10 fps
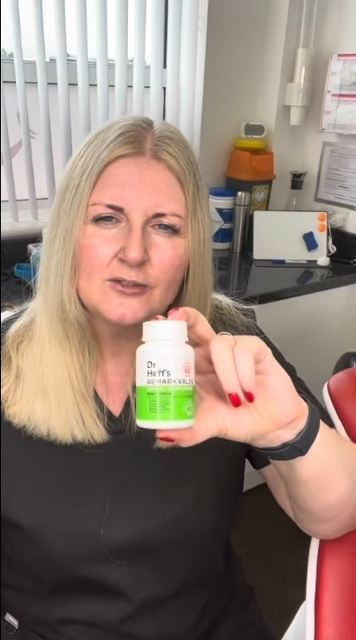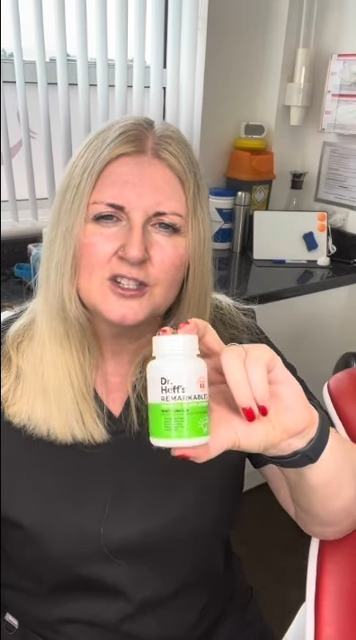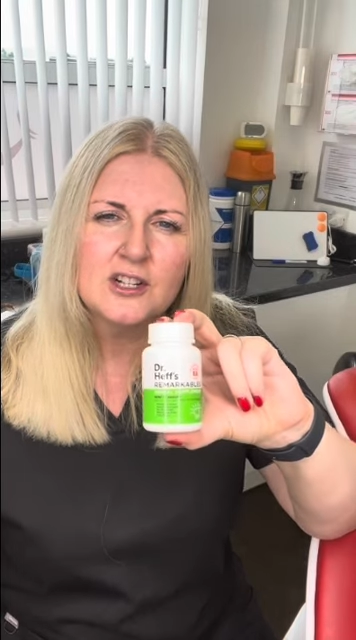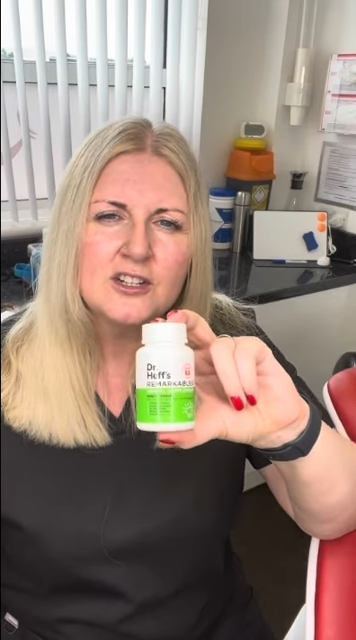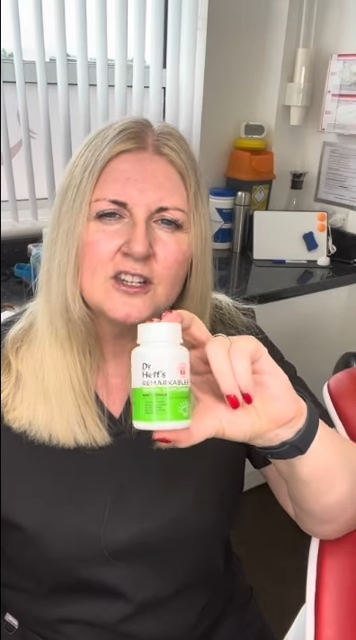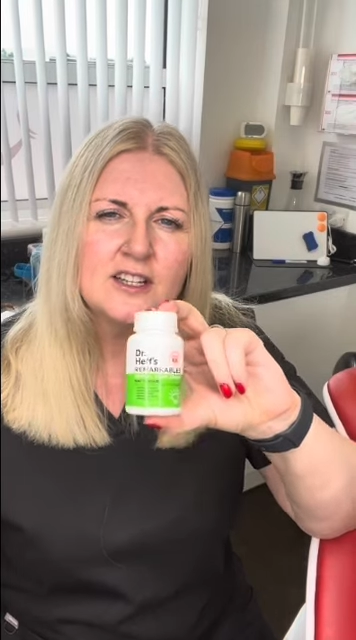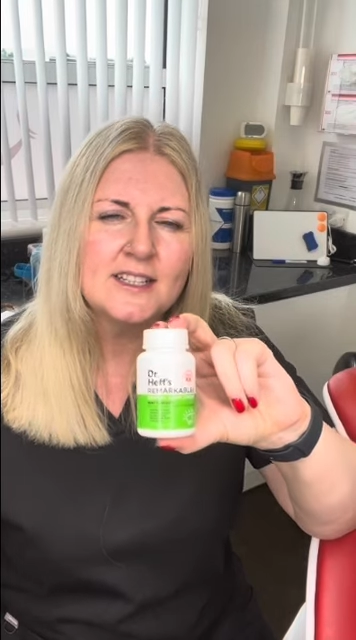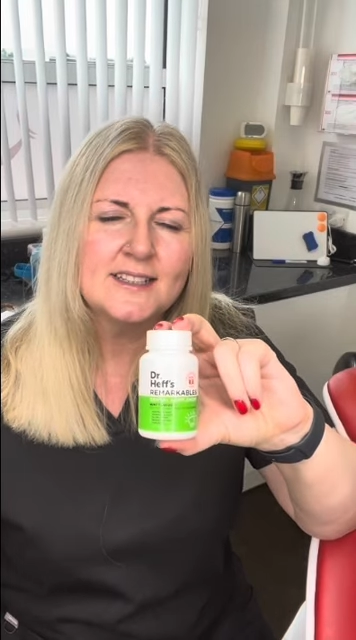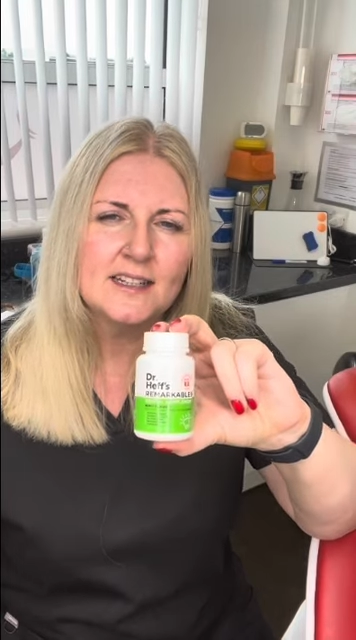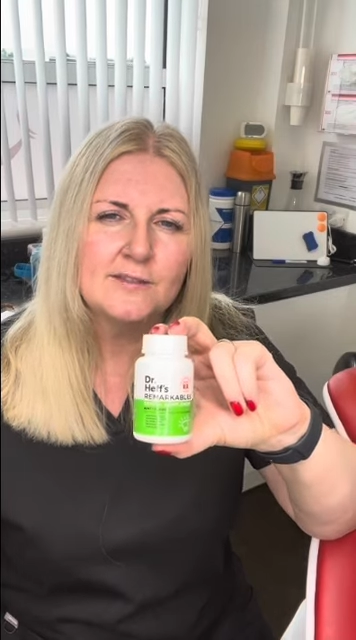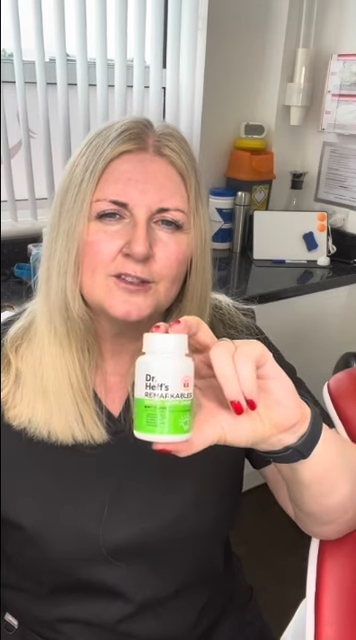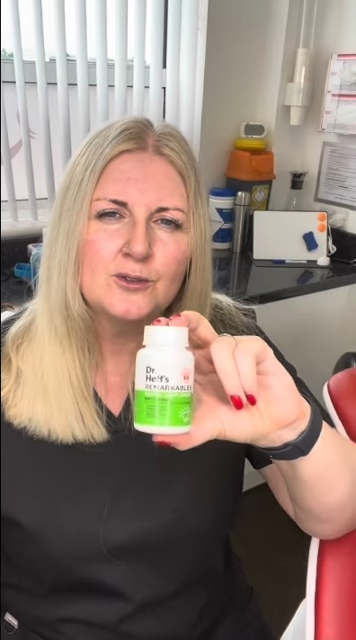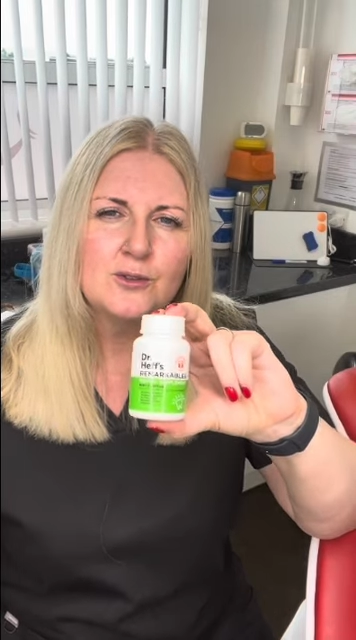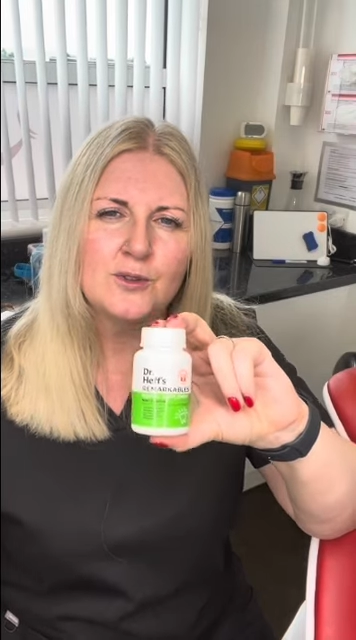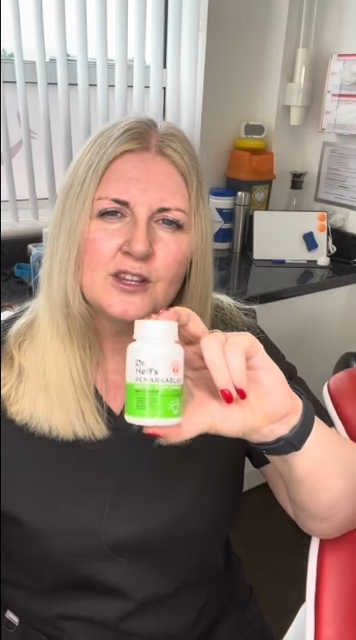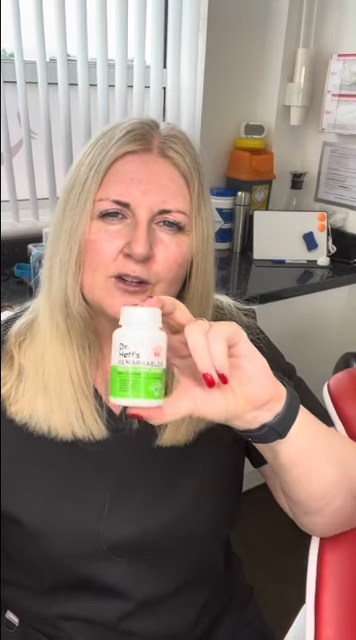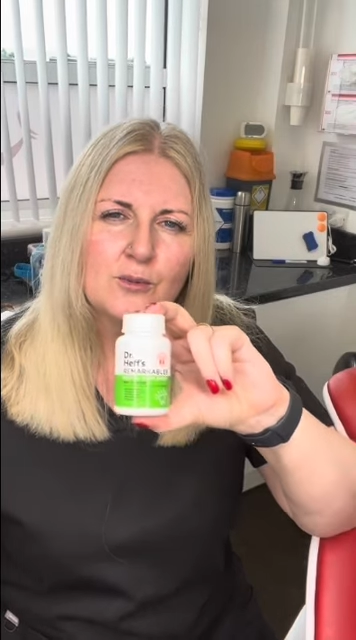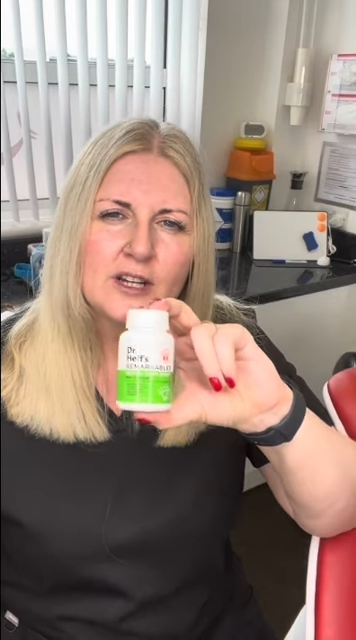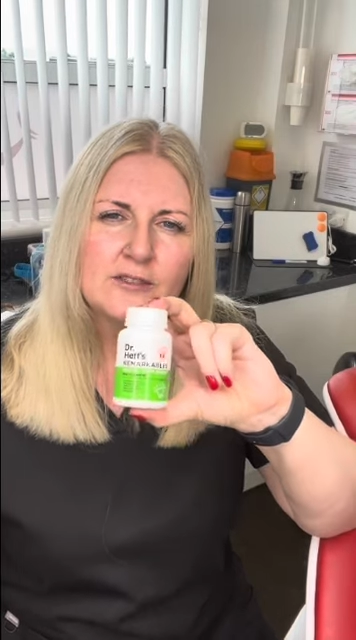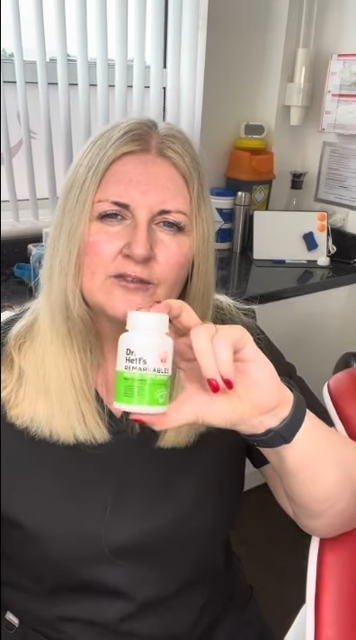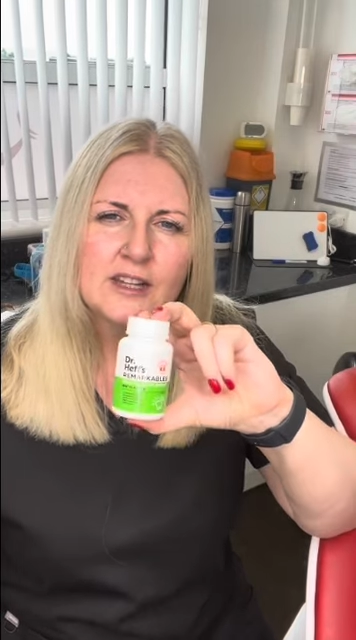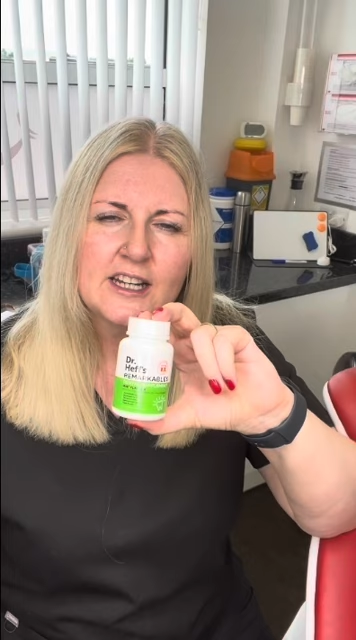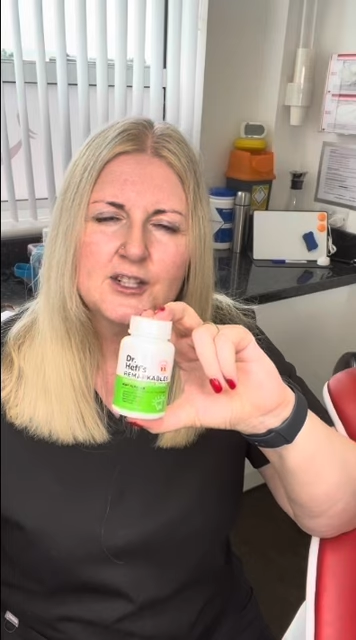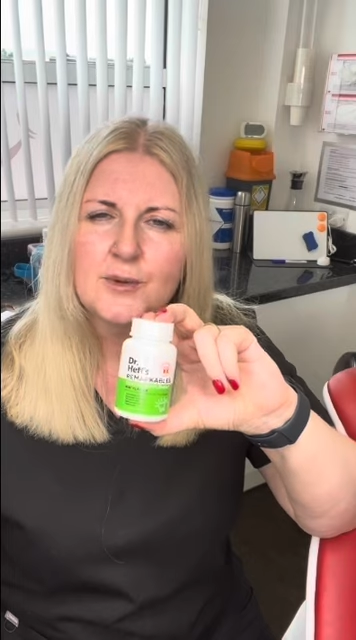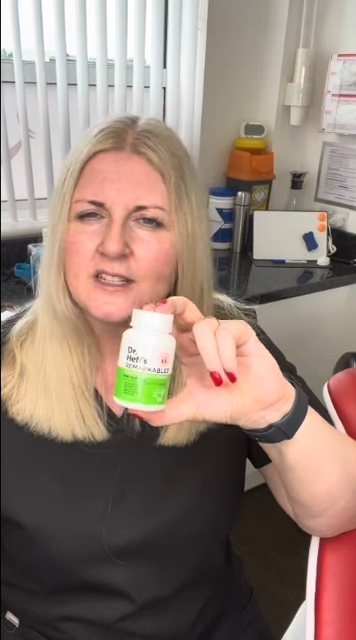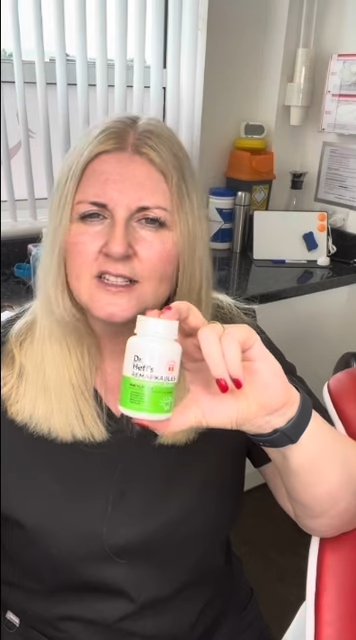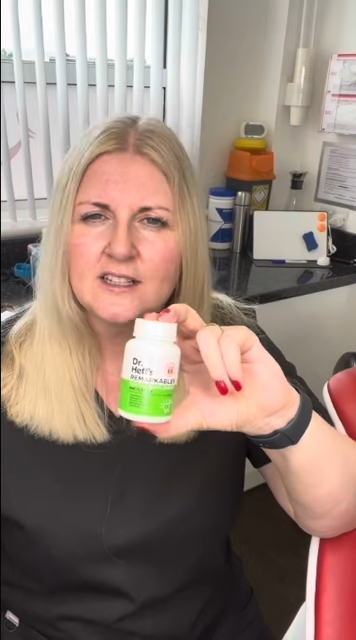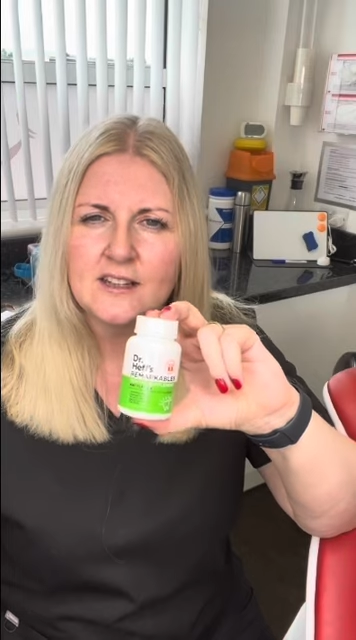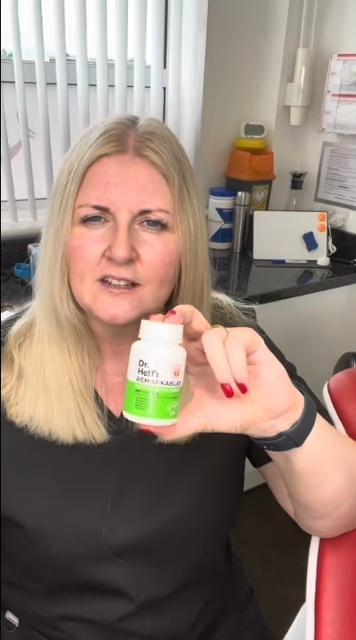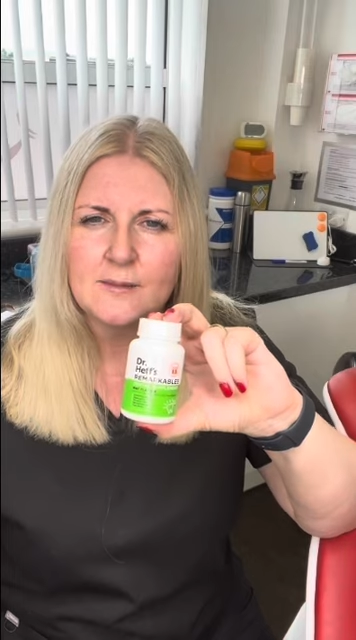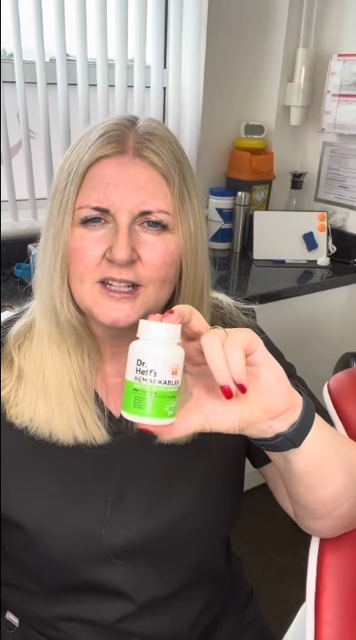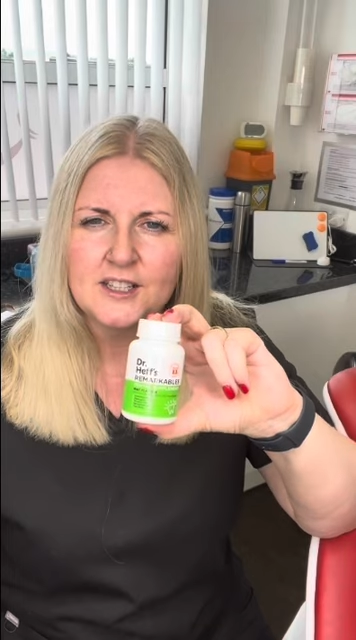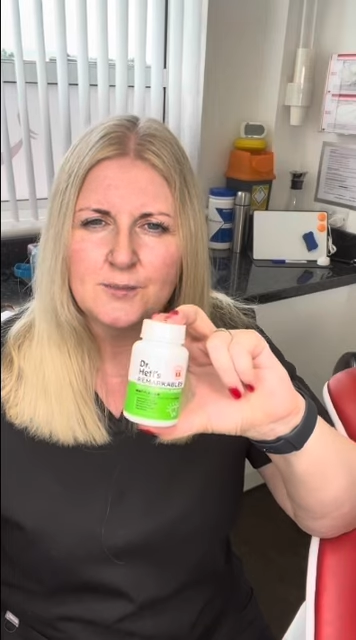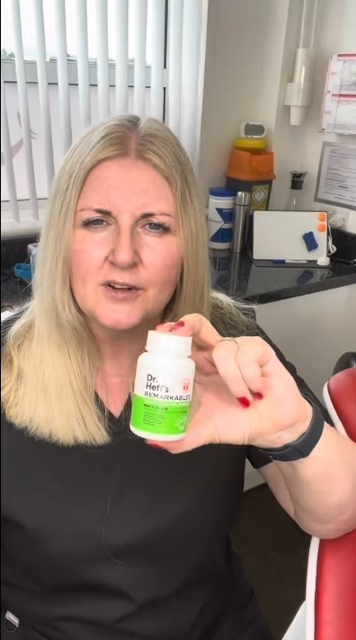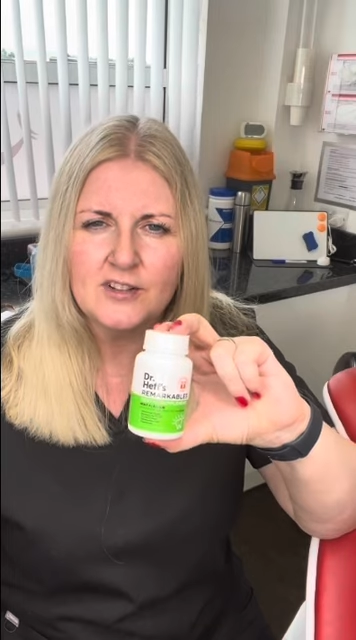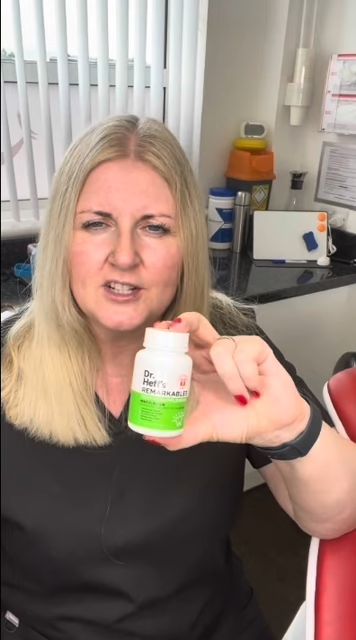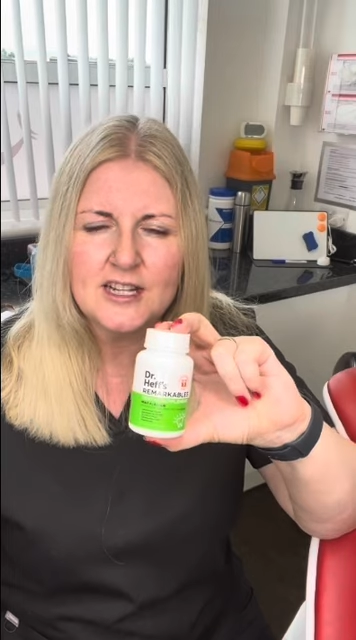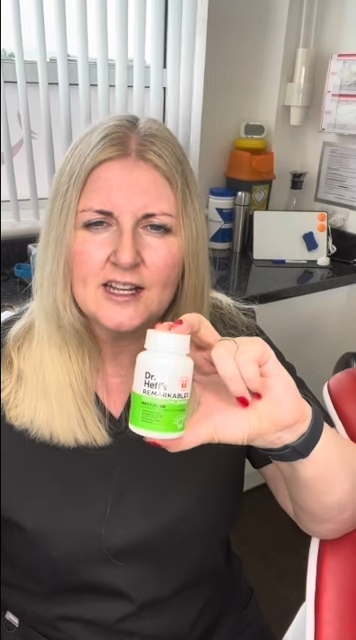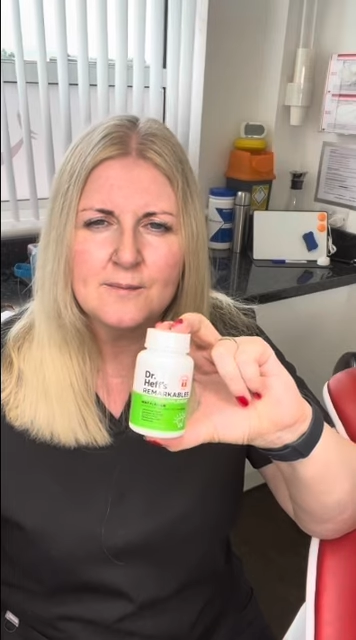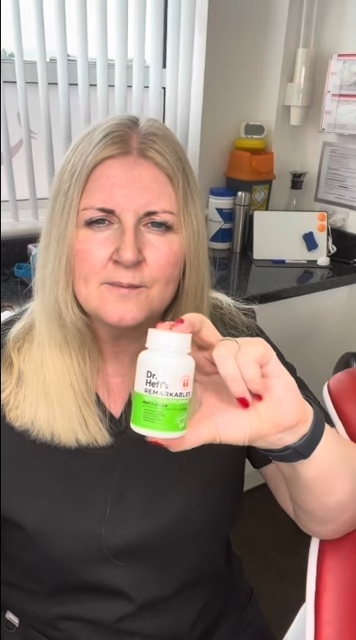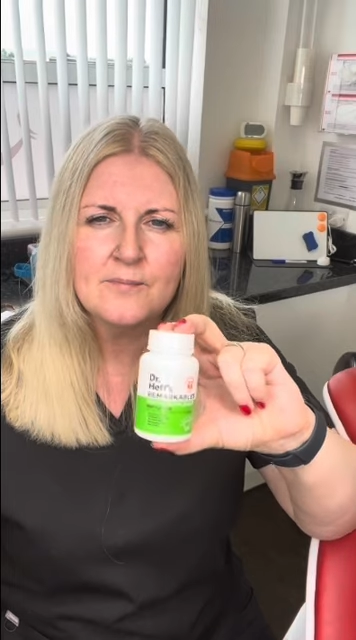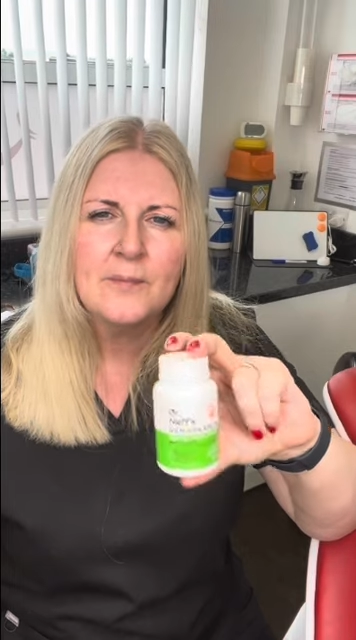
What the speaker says: returning you to safe zone without waiting for that 20 to 30 minutes buffer time.